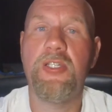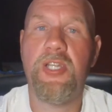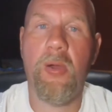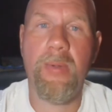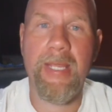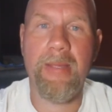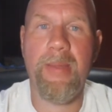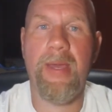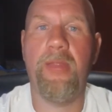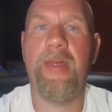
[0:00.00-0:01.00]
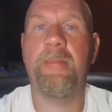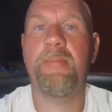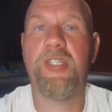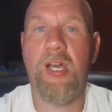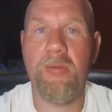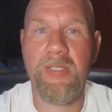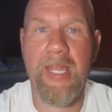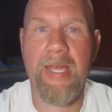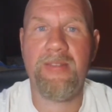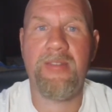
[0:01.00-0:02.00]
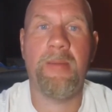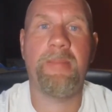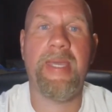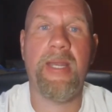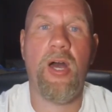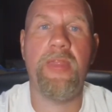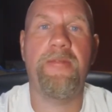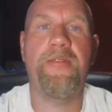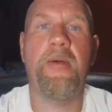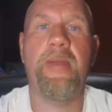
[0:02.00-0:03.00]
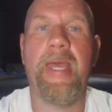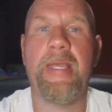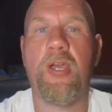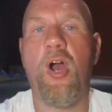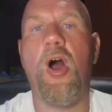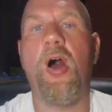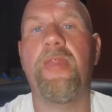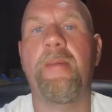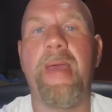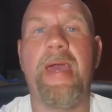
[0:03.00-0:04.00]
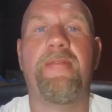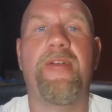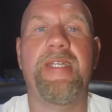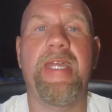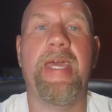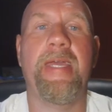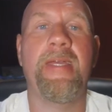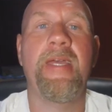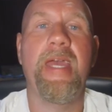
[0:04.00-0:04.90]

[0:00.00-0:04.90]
Don't email them, don't text them, get on the phone and call them every day